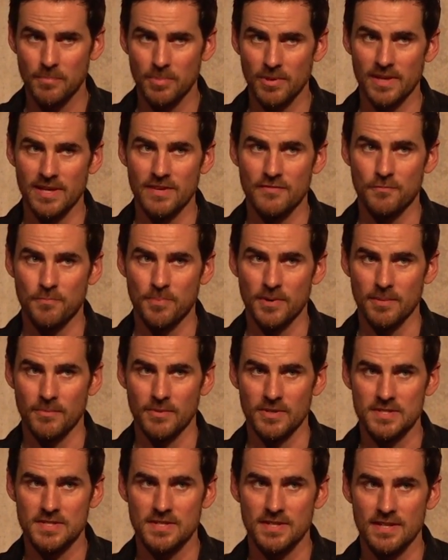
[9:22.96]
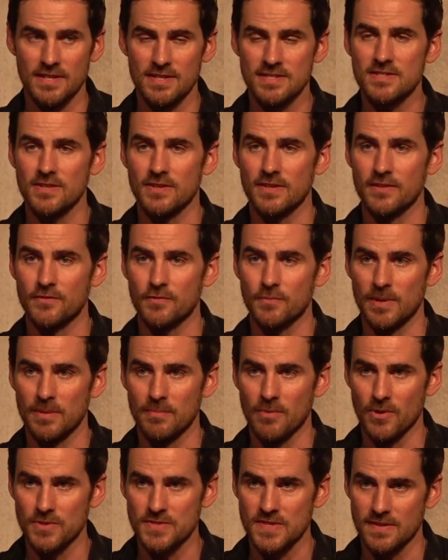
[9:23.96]
but Leaf pretty much, he stood in for me
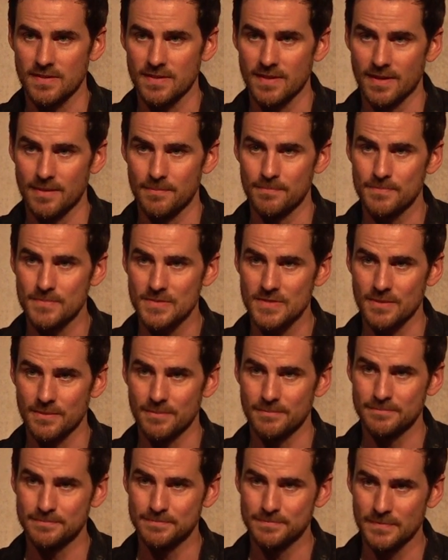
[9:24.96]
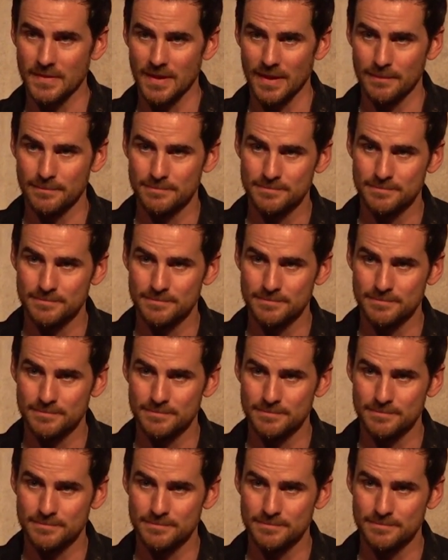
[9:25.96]
most of the time, so yeah.